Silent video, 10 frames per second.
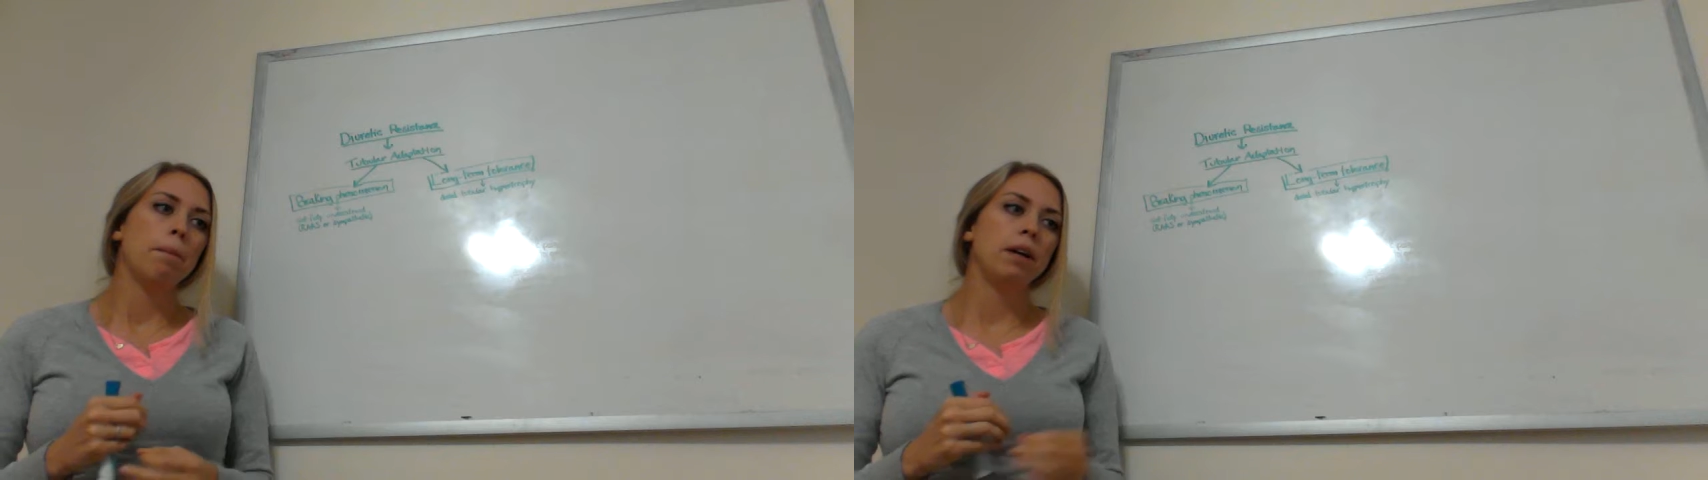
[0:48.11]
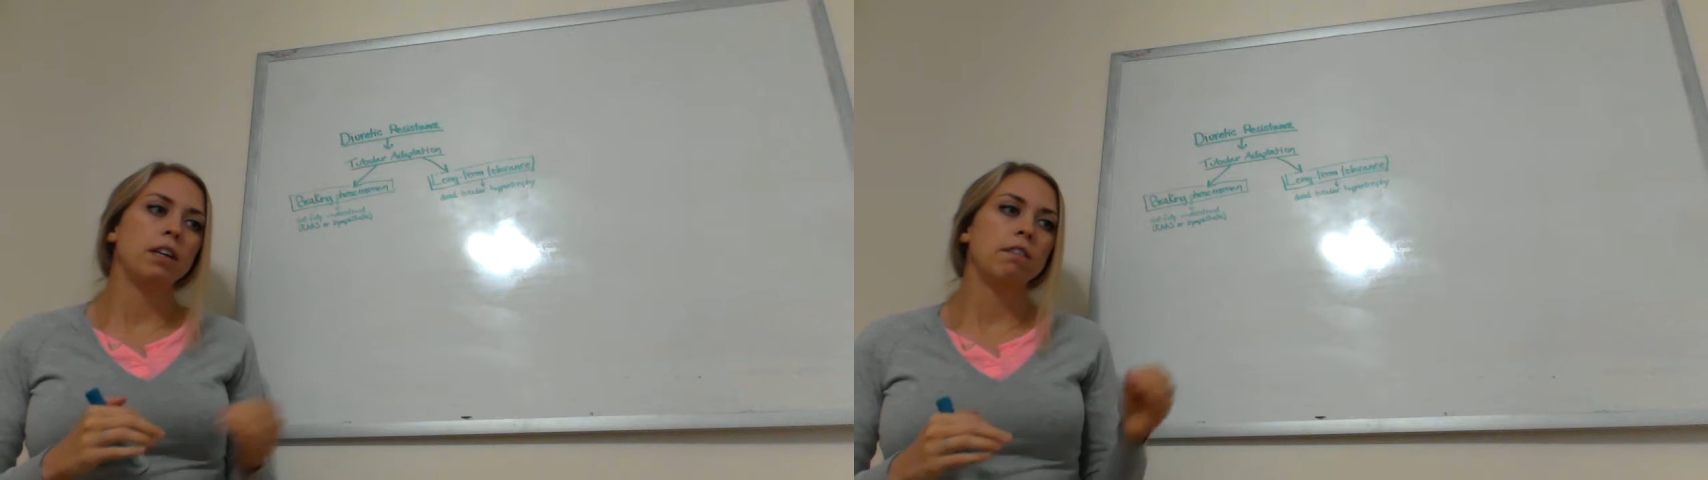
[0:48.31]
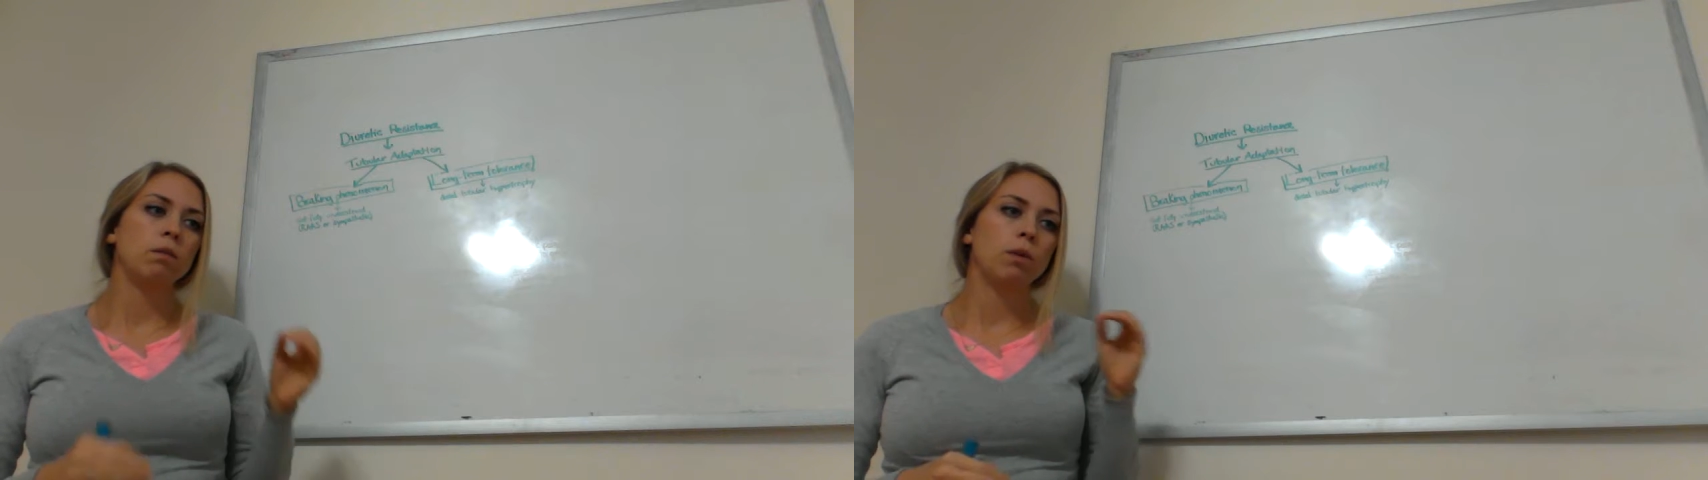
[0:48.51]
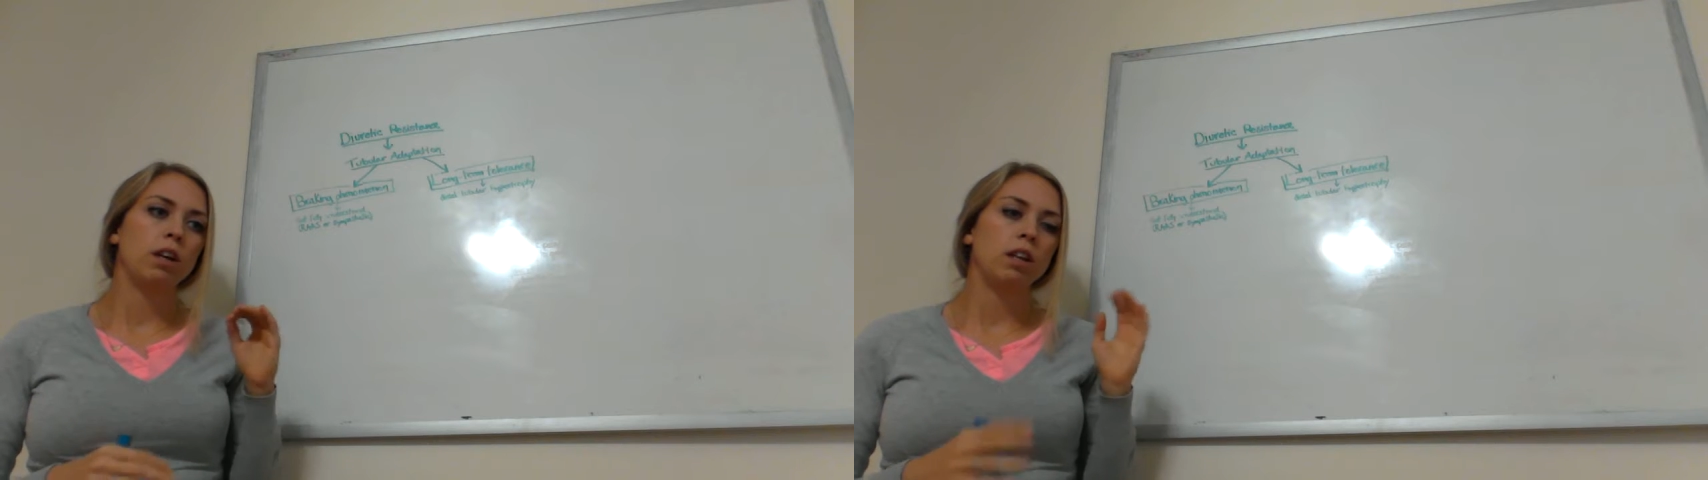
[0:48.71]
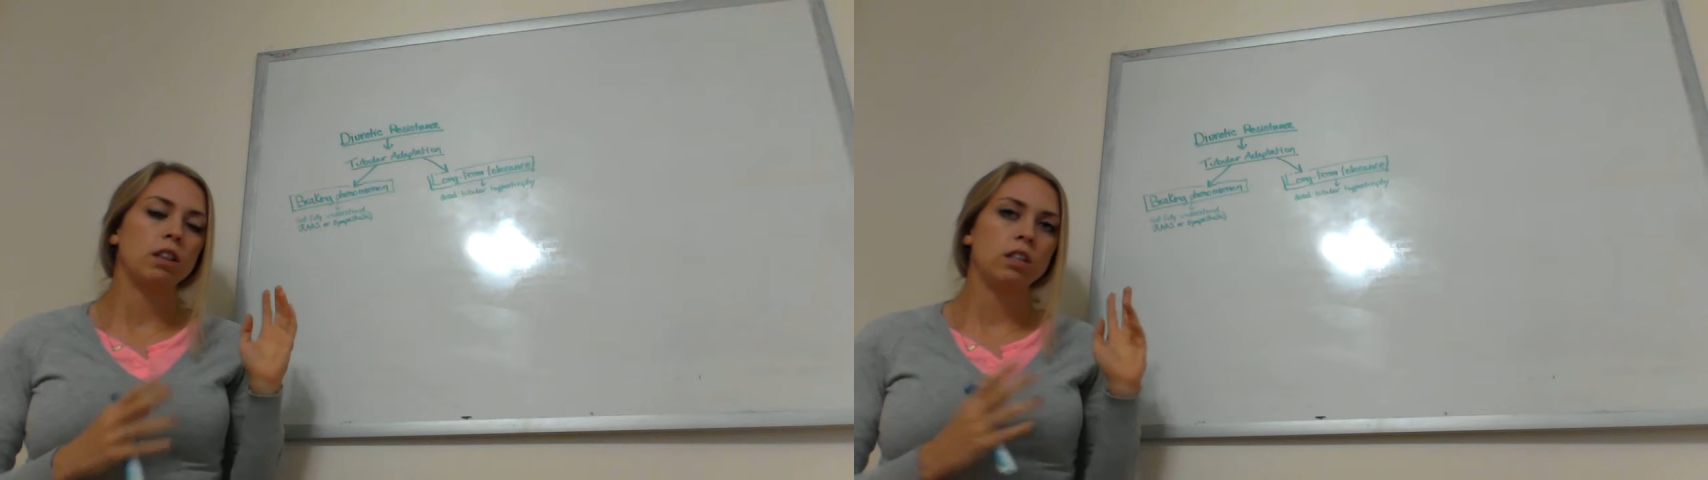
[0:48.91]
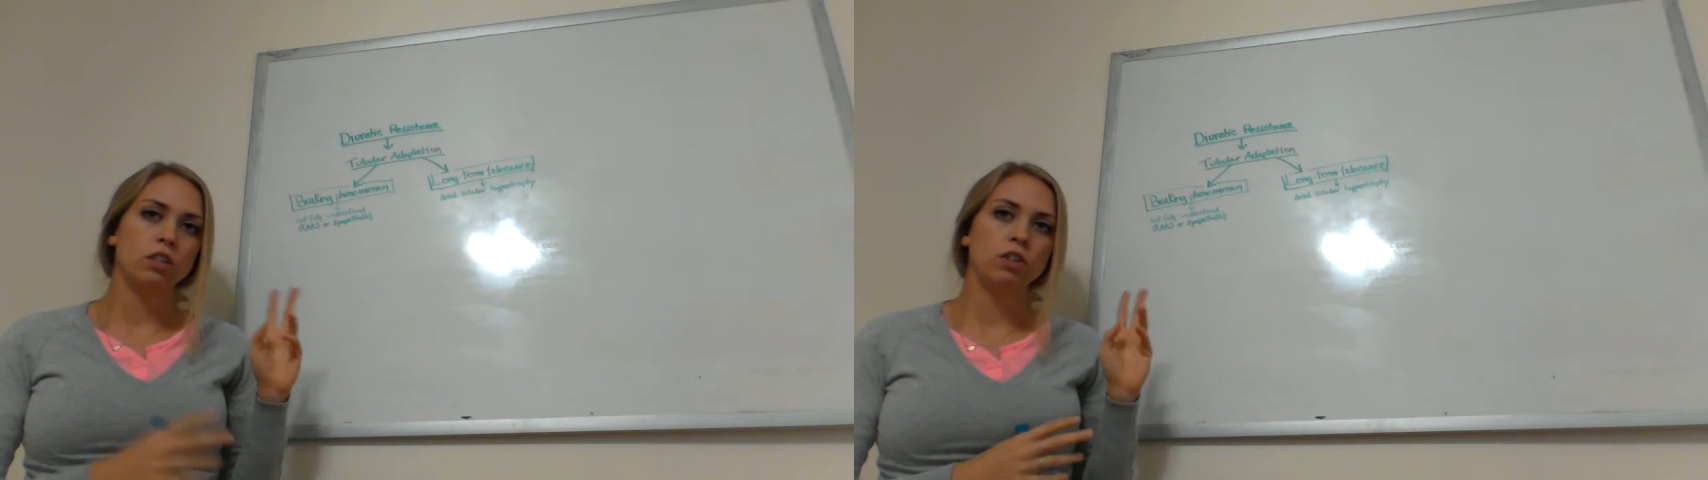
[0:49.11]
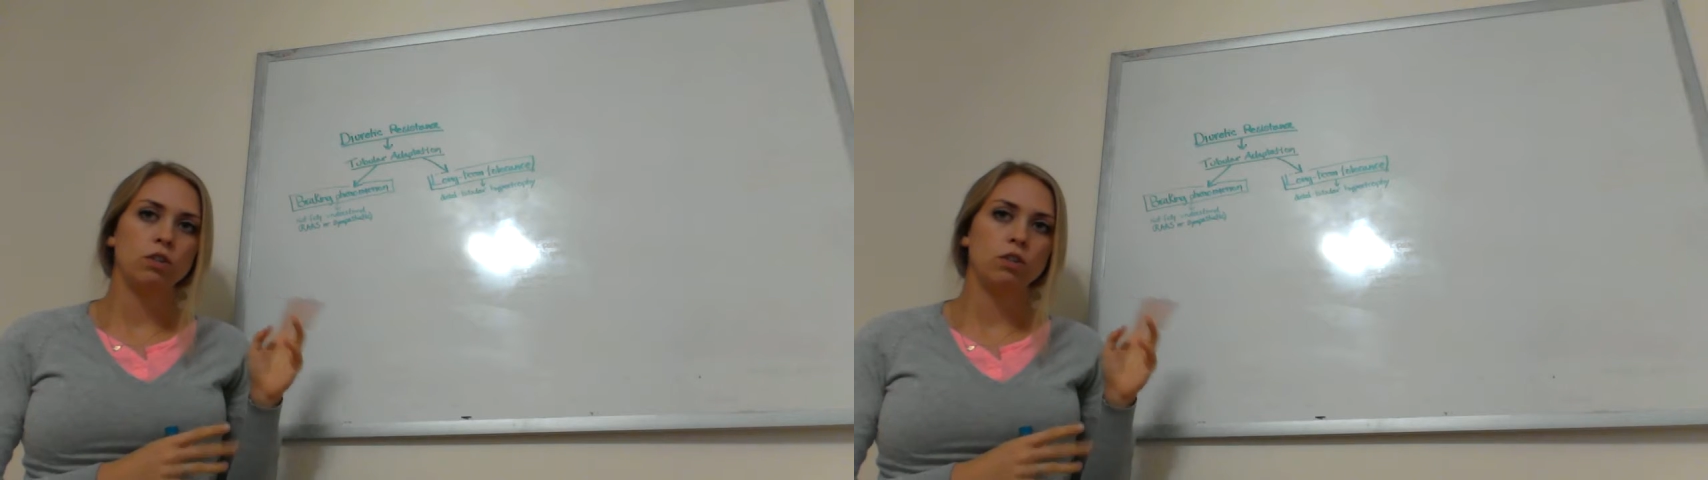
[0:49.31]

But even when these